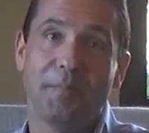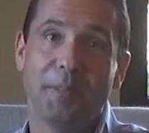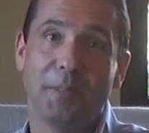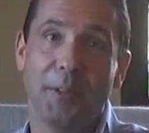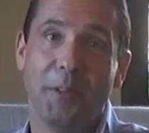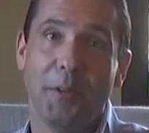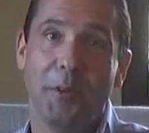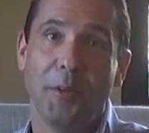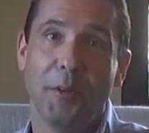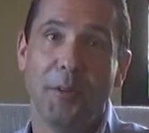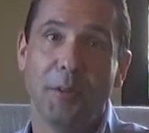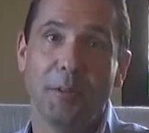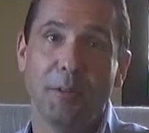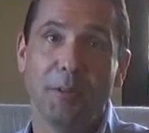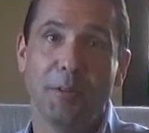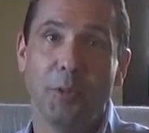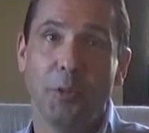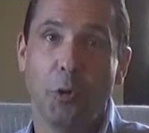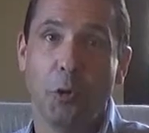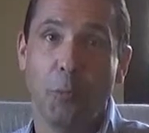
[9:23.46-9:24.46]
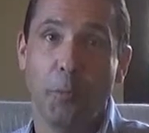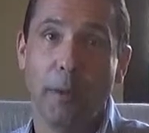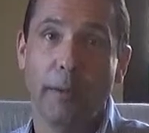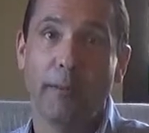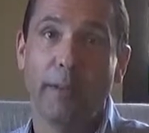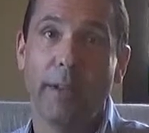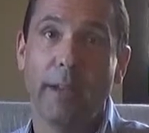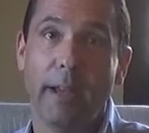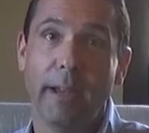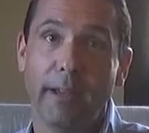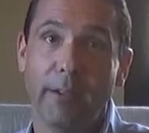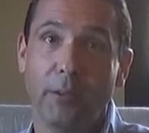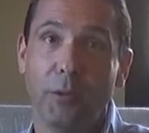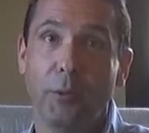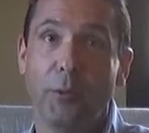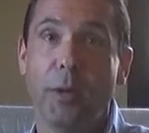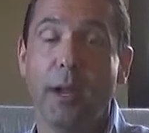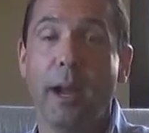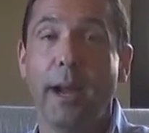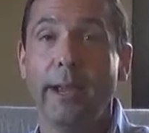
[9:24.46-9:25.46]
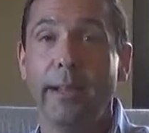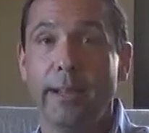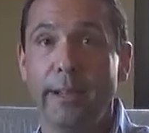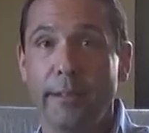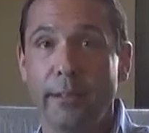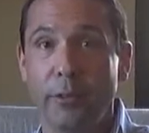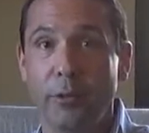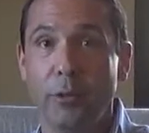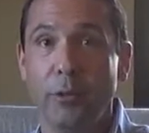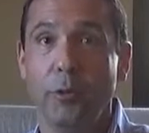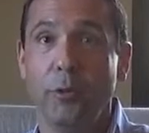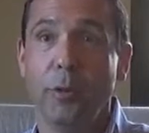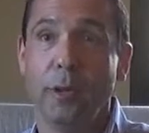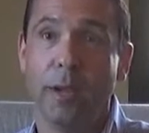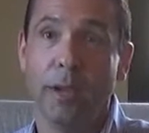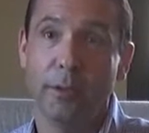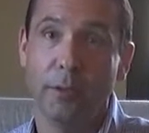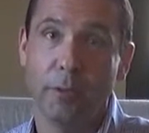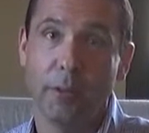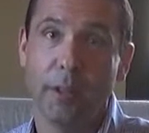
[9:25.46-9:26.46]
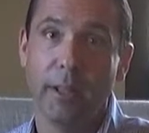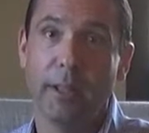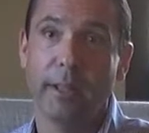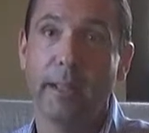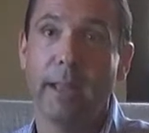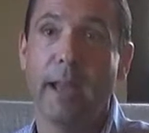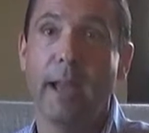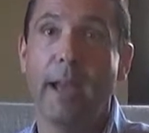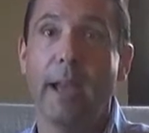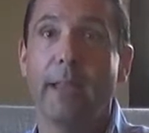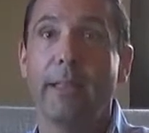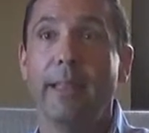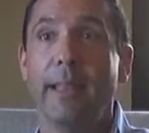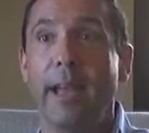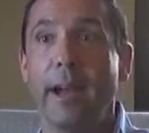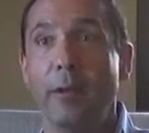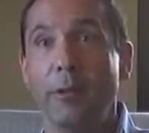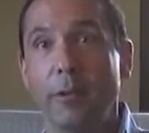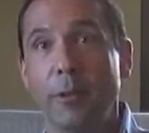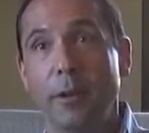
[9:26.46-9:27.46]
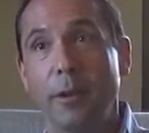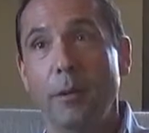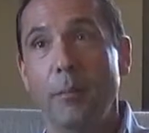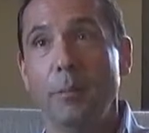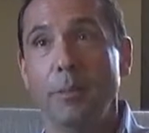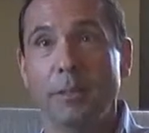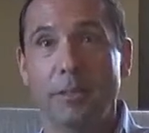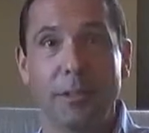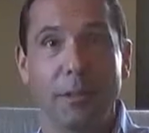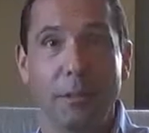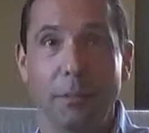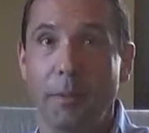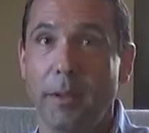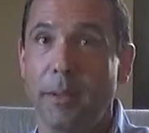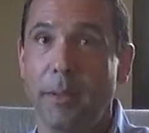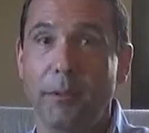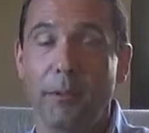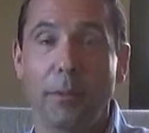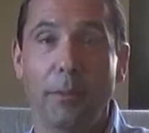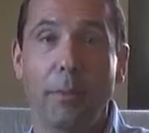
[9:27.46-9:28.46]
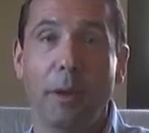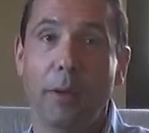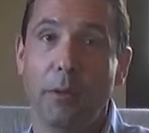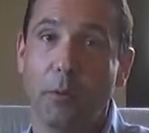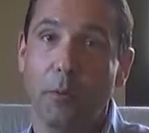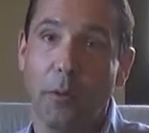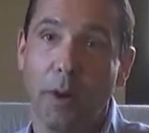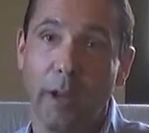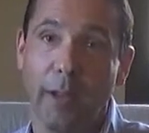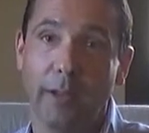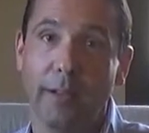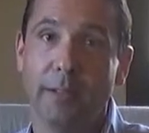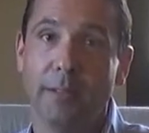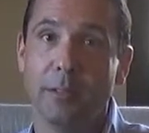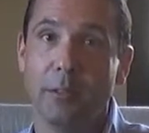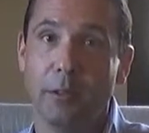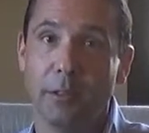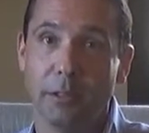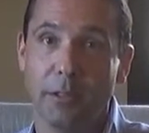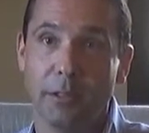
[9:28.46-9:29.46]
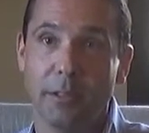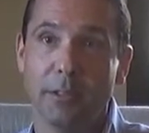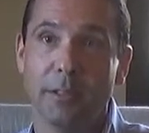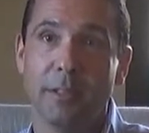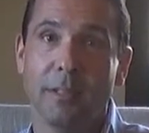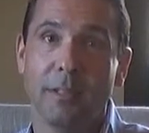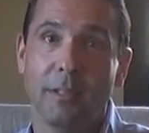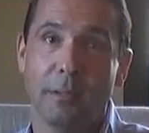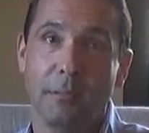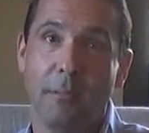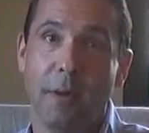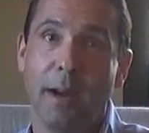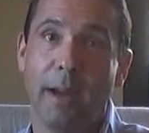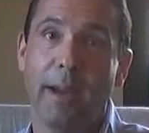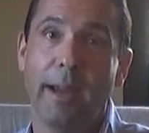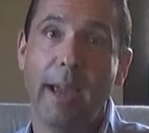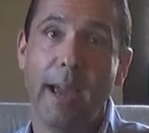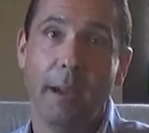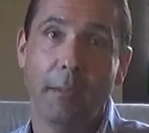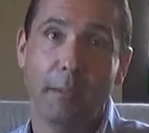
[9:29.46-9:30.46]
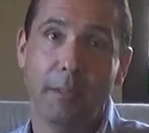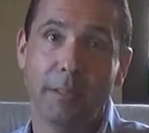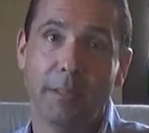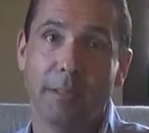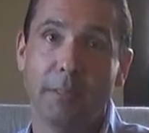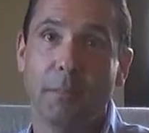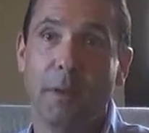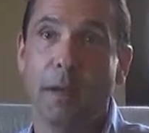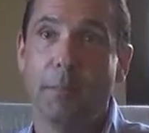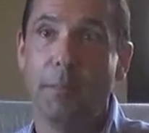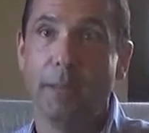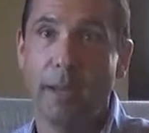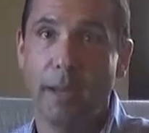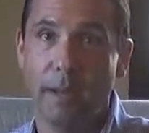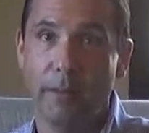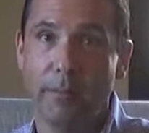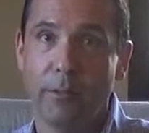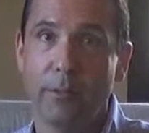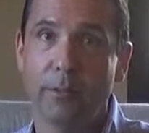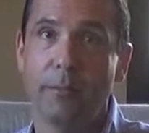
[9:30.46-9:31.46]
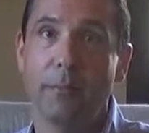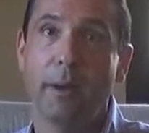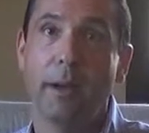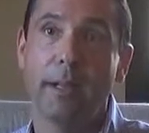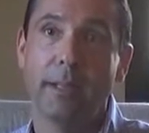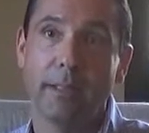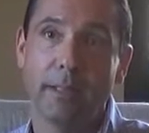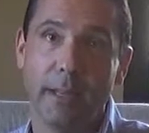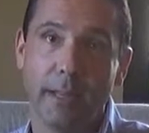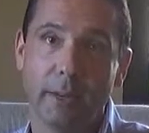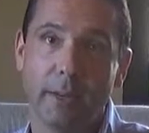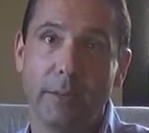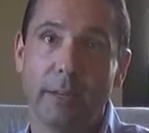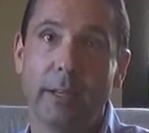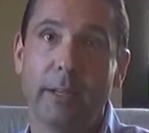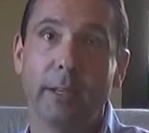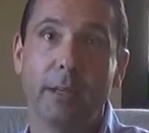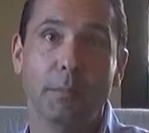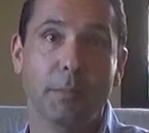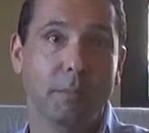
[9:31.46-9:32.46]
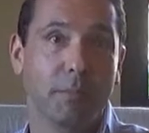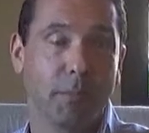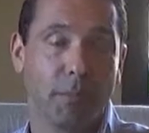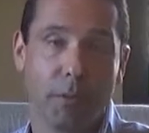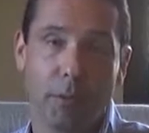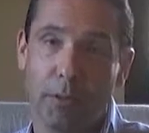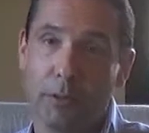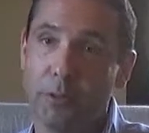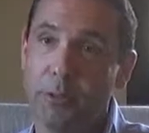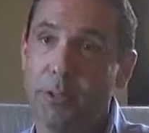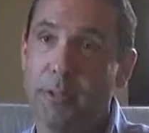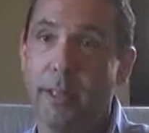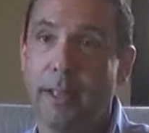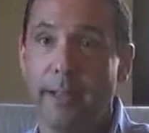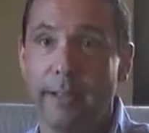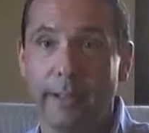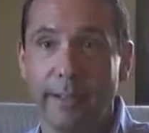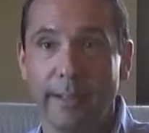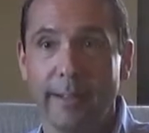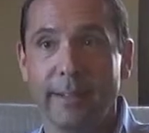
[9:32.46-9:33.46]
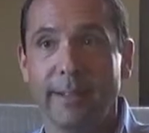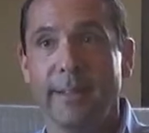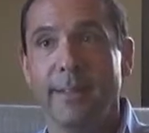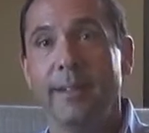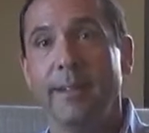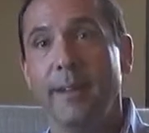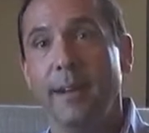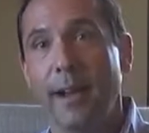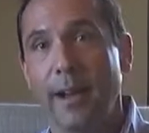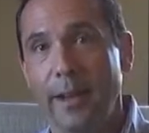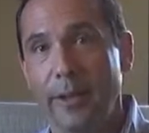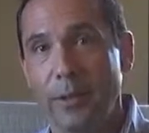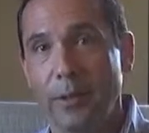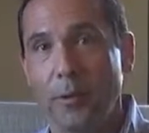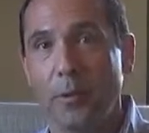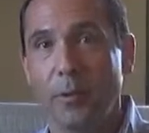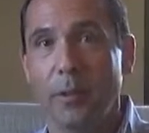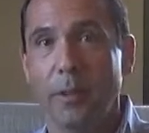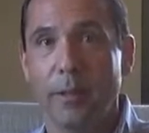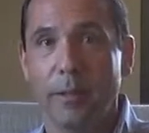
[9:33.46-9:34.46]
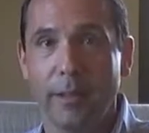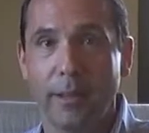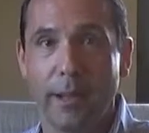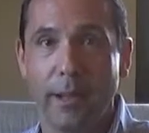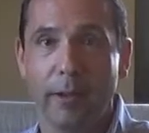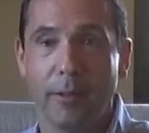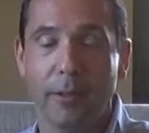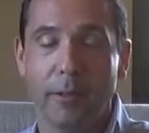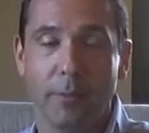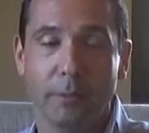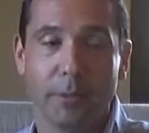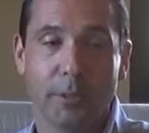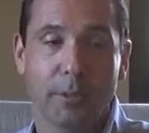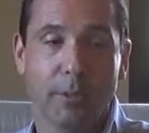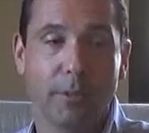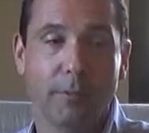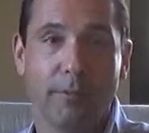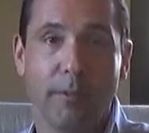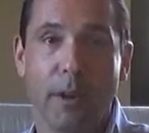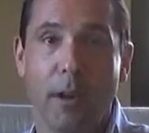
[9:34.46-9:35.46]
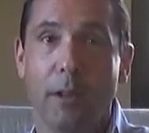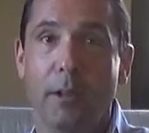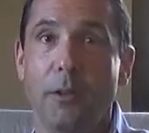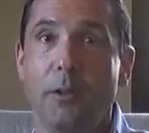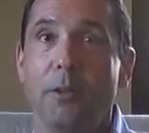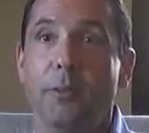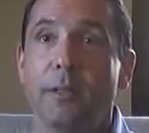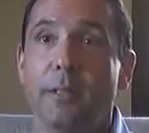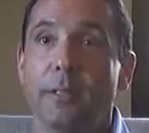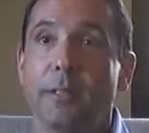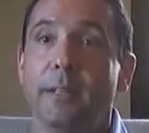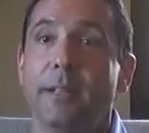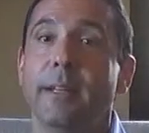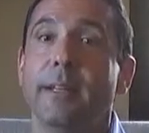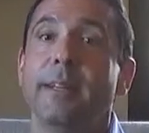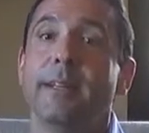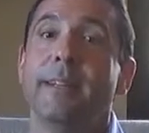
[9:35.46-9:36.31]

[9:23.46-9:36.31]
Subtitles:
you know, show up every day and do what I need to do, and I know that the outcome is going to be there no matter what. As long as my habits and my behavior and my integrity comes first, then I know that the outcome's going to follow. And